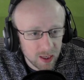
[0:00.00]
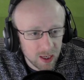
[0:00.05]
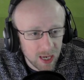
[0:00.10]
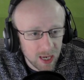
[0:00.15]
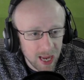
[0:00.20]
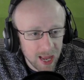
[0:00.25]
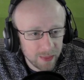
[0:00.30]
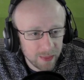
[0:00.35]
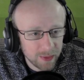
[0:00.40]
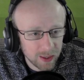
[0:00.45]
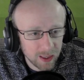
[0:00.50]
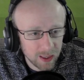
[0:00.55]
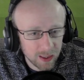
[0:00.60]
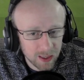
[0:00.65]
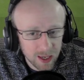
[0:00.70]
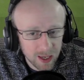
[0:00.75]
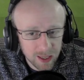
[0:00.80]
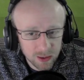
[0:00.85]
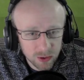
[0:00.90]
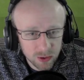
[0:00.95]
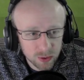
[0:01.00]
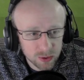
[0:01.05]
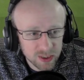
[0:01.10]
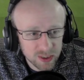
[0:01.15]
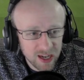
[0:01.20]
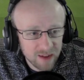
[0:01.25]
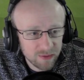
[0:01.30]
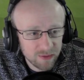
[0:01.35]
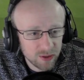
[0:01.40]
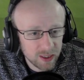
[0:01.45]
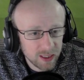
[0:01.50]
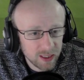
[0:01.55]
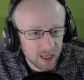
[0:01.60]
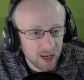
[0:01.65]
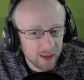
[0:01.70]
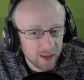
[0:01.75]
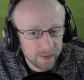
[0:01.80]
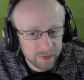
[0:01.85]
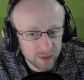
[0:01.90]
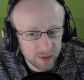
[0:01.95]
and the light horse cavalry,
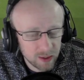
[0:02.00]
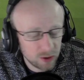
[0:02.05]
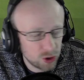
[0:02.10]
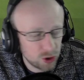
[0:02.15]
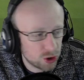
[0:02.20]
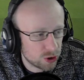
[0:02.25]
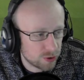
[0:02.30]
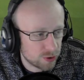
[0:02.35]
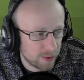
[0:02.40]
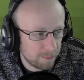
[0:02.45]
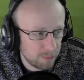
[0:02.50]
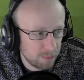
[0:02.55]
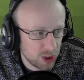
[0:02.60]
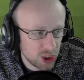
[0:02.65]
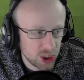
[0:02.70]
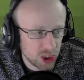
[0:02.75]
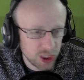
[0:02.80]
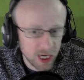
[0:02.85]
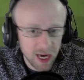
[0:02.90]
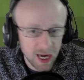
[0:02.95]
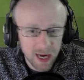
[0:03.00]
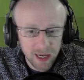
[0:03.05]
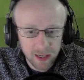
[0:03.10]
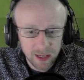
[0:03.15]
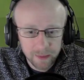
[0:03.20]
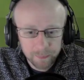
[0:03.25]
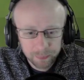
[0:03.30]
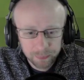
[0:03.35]
and then the trebuchet.